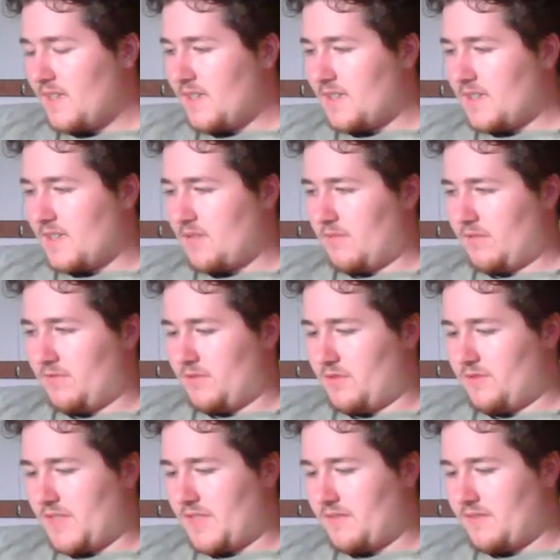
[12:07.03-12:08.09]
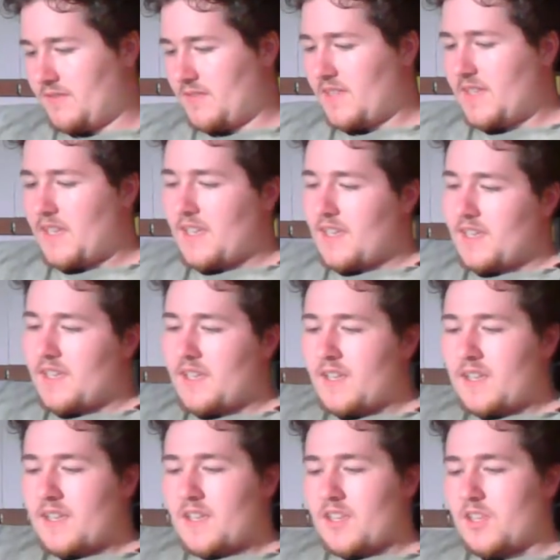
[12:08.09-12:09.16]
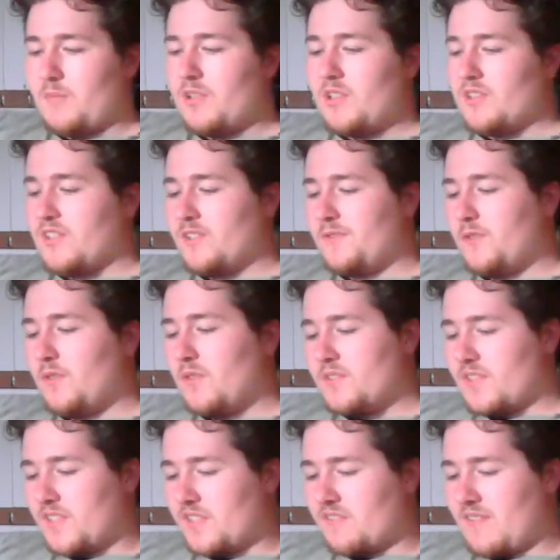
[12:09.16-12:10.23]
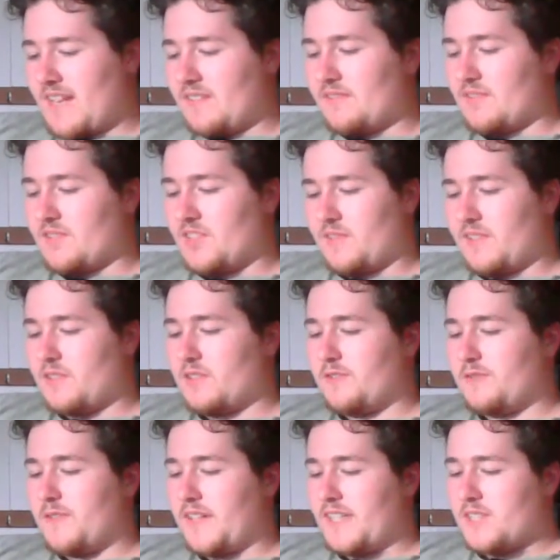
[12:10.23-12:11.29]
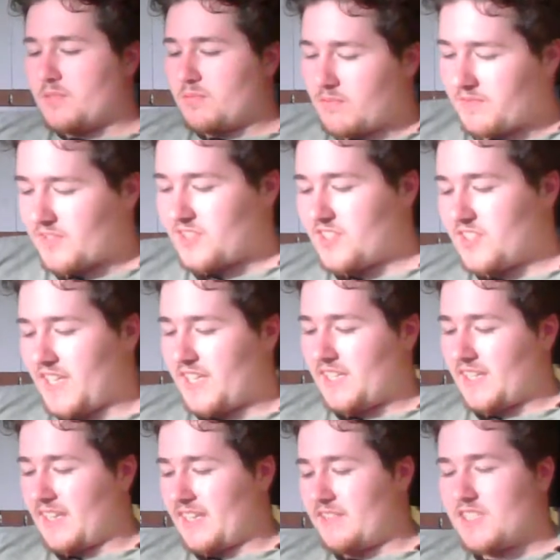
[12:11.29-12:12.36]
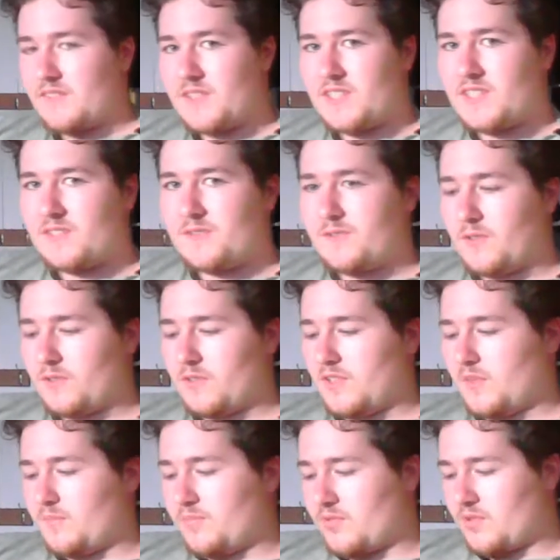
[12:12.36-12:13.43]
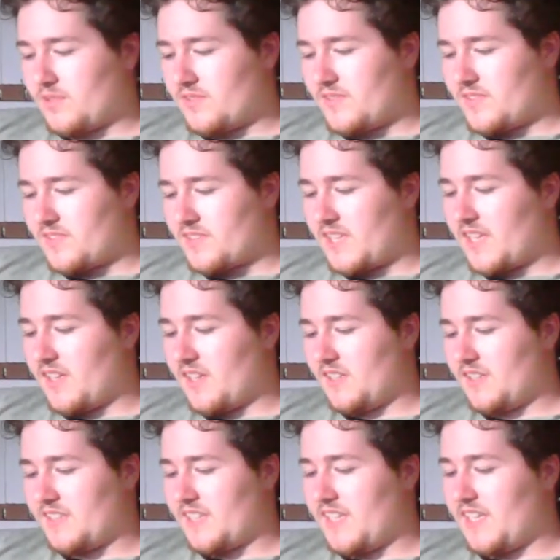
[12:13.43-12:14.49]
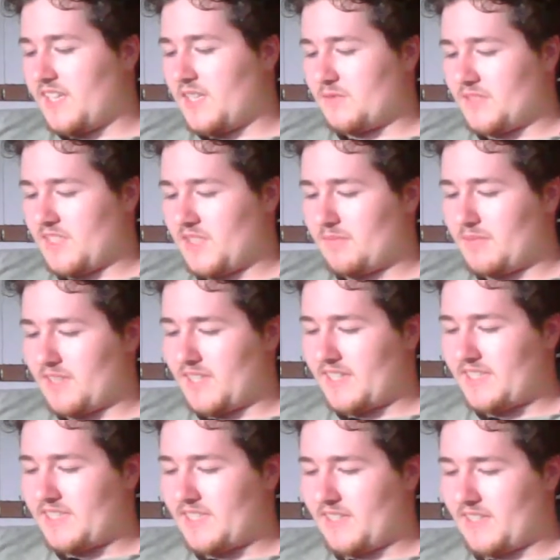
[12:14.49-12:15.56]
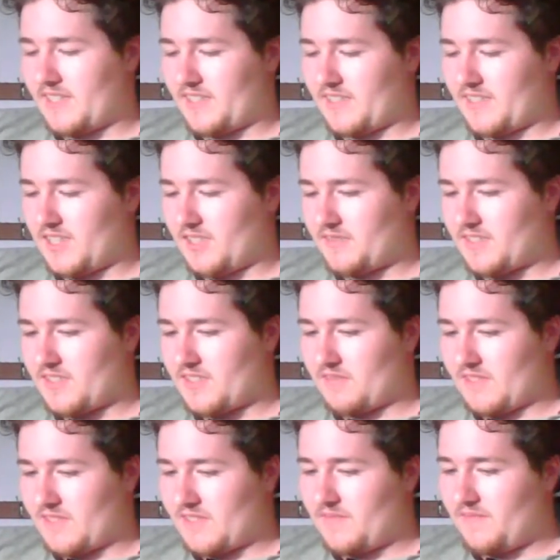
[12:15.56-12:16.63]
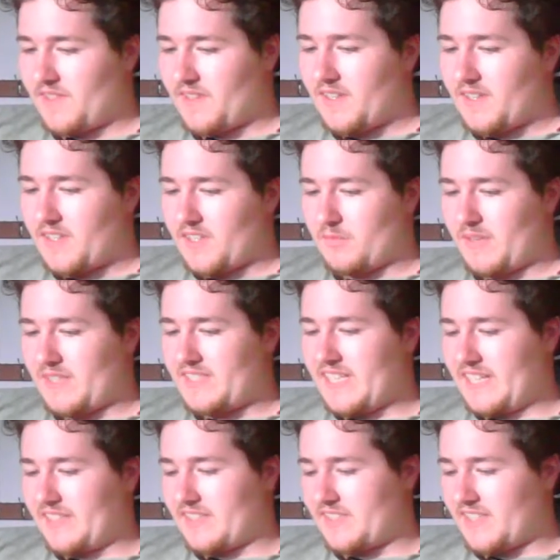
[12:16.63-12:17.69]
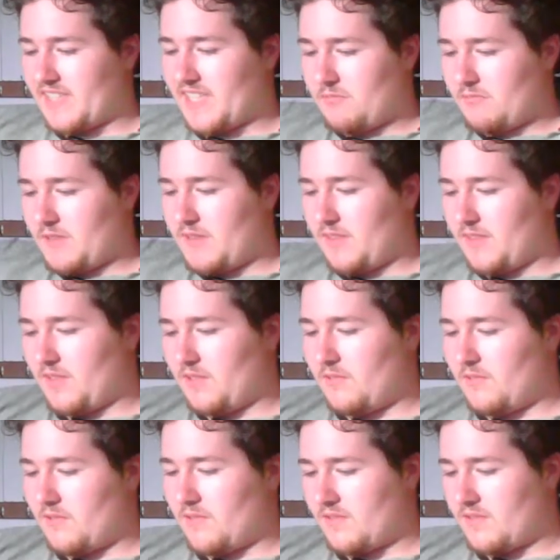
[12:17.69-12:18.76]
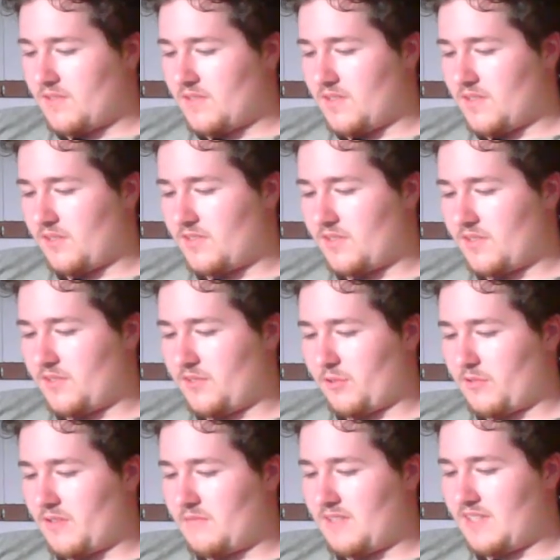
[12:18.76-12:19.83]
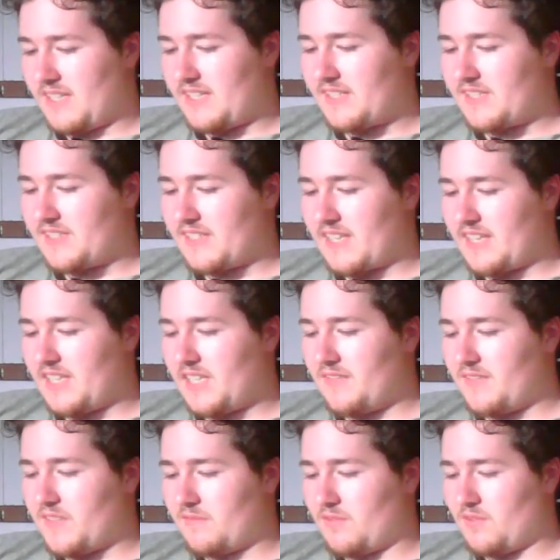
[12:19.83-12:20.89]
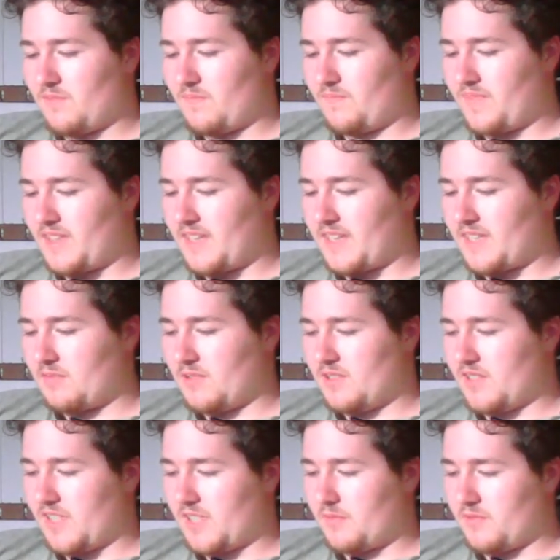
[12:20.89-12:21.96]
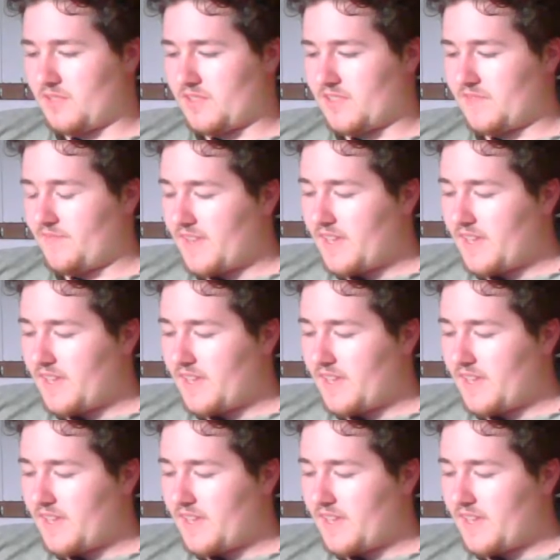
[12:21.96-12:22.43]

145. The box has fallen to the ground during your fight with the snake, and out of it has fallen a bronze-coloured key with the number 99 carved into it. You may take this key with you, note it on your equipment list, and leave the room. Add 1 luck point.